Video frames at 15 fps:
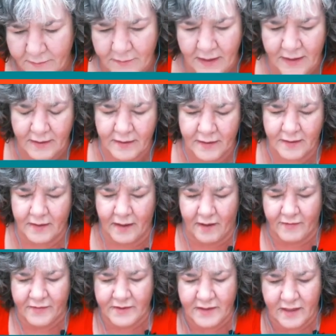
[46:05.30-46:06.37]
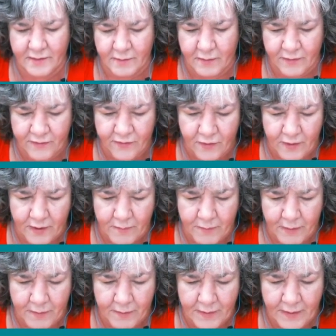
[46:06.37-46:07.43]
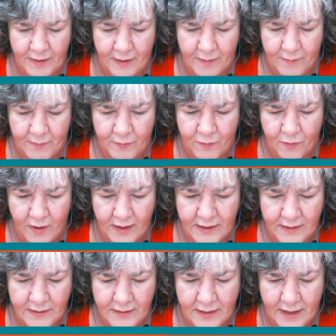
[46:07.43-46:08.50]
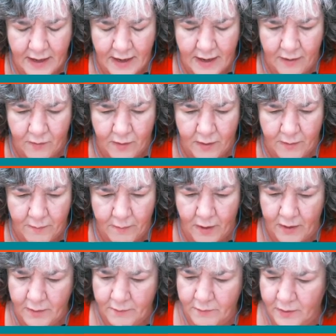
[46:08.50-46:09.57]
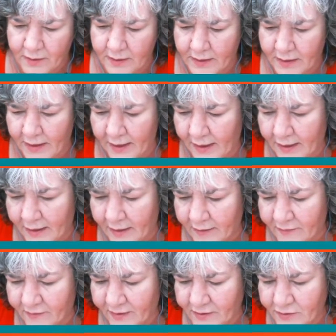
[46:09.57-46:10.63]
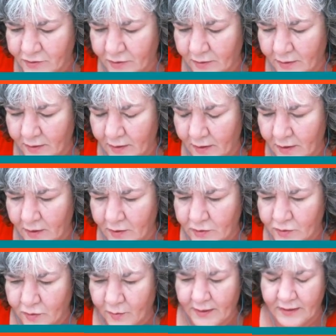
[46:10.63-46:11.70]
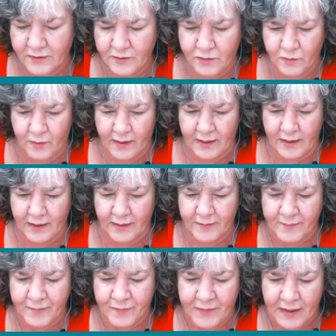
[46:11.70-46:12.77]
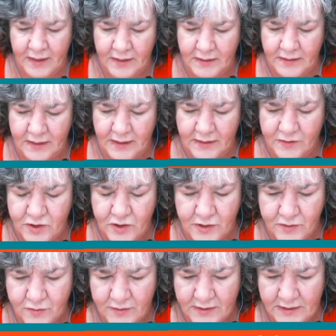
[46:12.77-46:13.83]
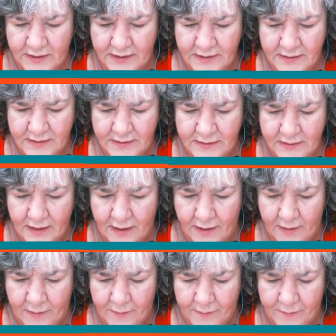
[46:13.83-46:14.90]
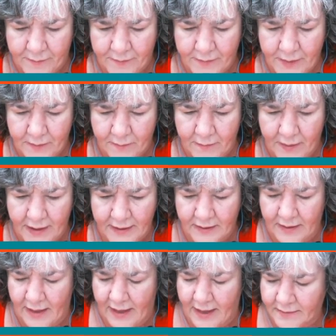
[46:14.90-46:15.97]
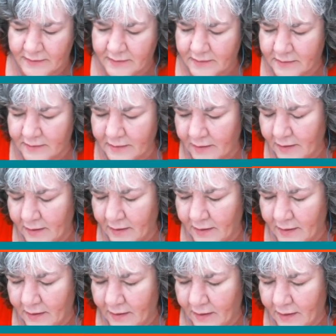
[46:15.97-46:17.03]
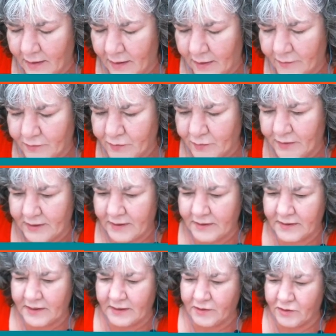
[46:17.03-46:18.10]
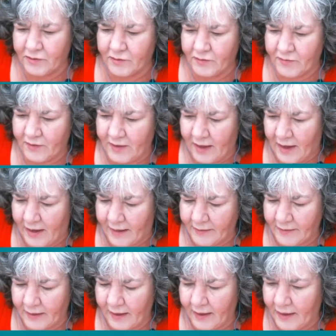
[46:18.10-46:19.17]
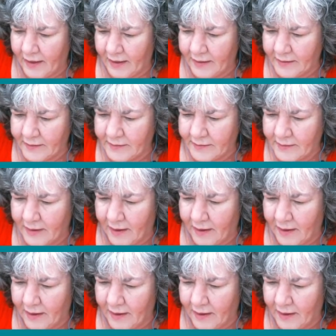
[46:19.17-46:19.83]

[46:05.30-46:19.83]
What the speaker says: make a little advertisement for it, but right now on Polymer Clay Adventure 2020, they just released my class. I was one of the teachers for that, and